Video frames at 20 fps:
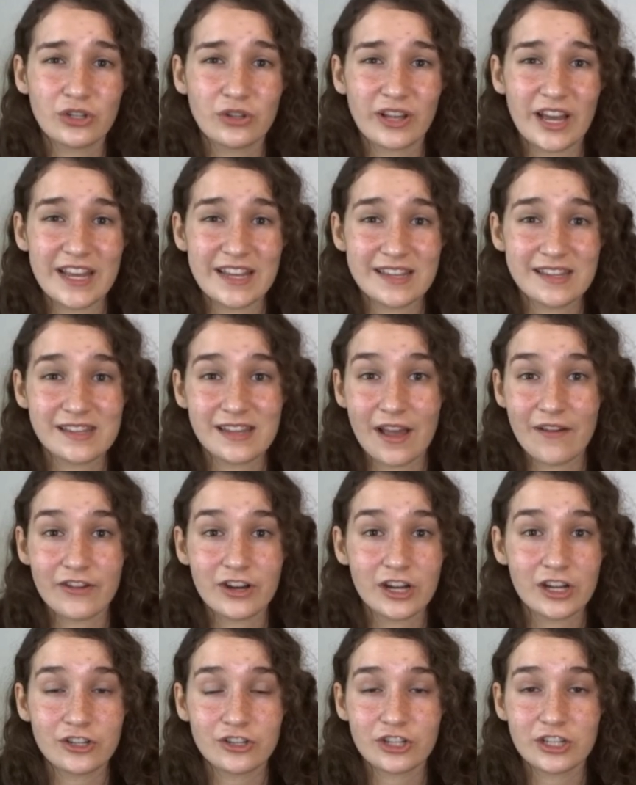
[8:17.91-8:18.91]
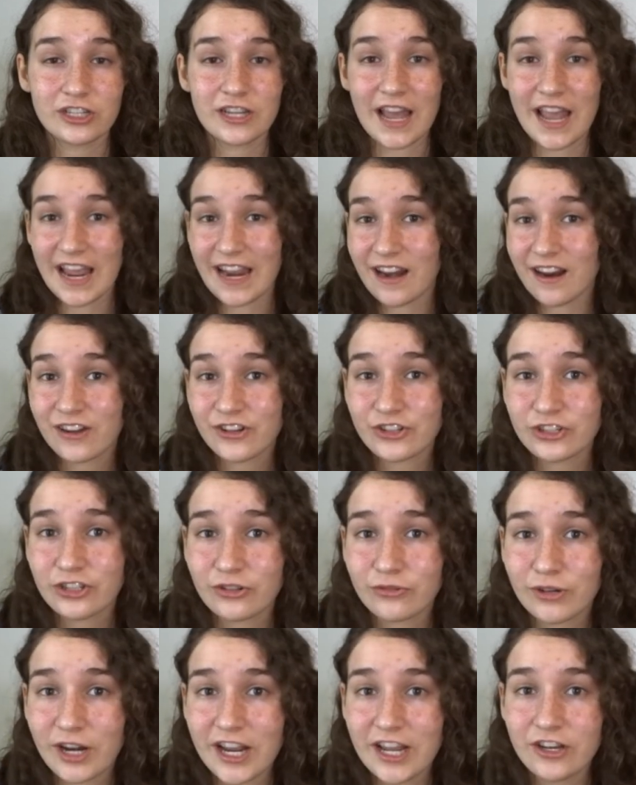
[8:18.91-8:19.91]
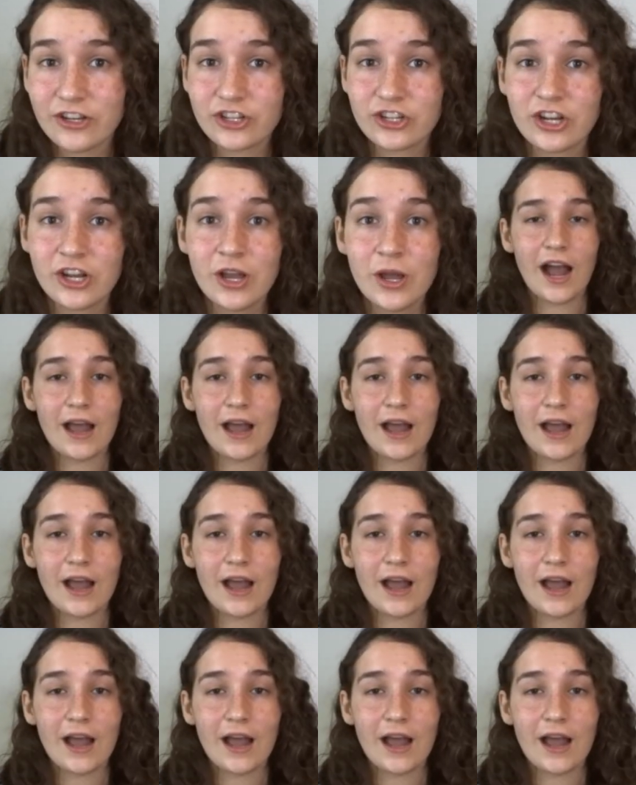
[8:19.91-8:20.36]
to like $700 to $800 range.